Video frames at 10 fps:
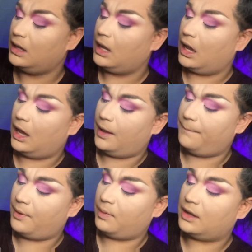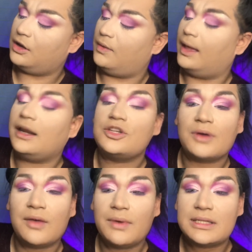but we're going to go ahead and
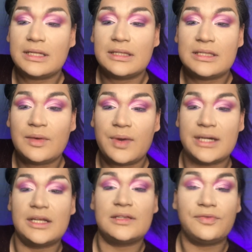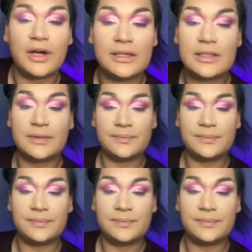try Russet and see what it does for us.